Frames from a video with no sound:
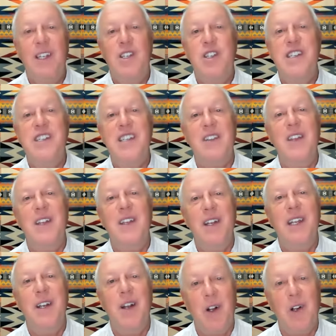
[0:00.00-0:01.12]
she said that
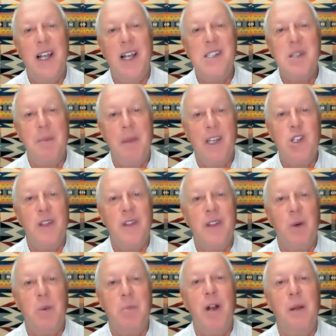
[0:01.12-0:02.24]
in her estimation,
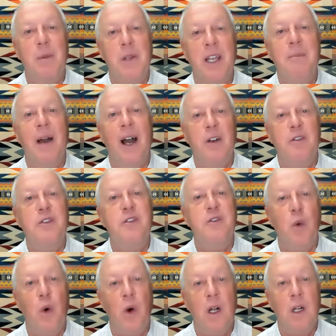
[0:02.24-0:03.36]
there were probably about
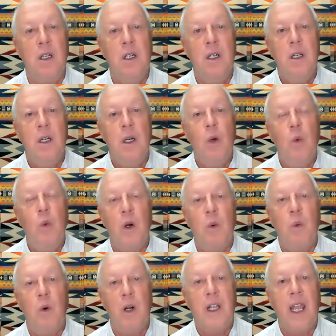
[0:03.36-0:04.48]
four who were
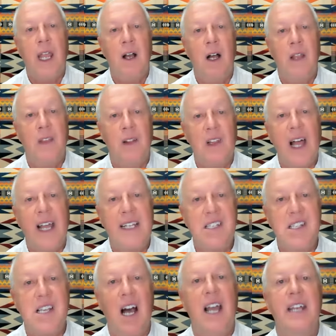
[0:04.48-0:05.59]
working on the light
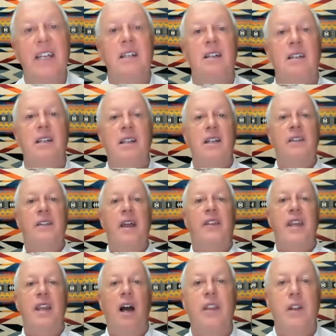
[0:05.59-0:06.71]
side, that
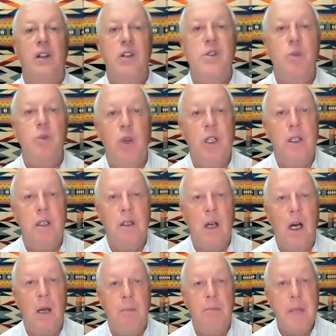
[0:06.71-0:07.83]
the others would
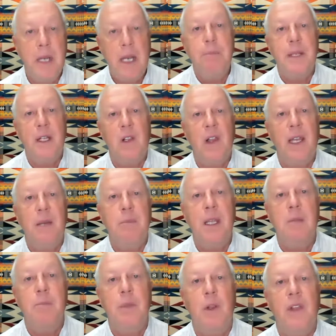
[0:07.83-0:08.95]
manipulate
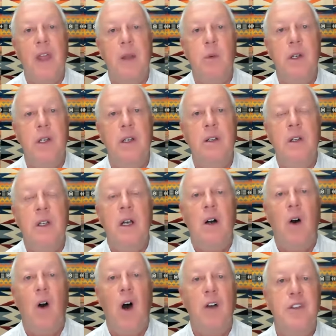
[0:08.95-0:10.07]
people. They would
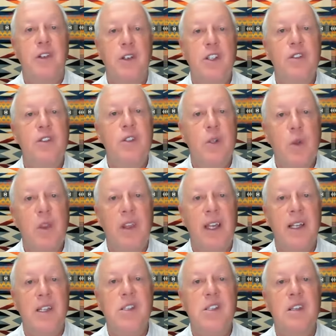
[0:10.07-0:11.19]
offer to do
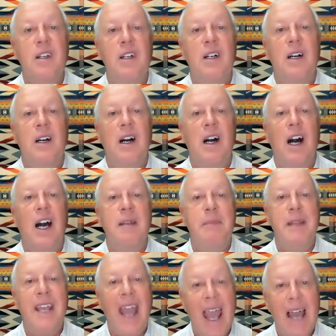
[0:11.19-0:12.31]
things on
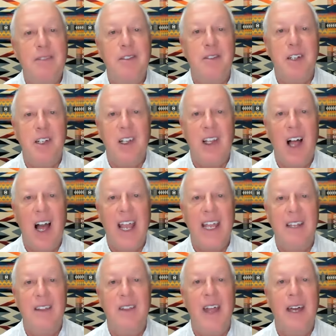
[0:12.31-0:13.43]
behalf of a
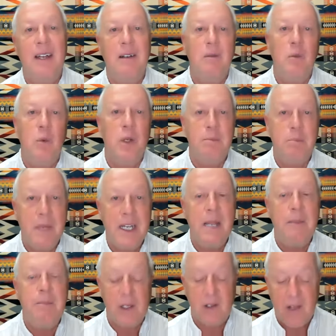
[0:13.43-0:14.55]
client that would
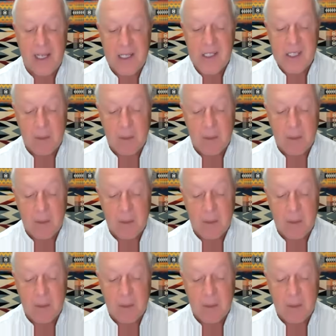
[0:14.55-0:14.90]
manipulate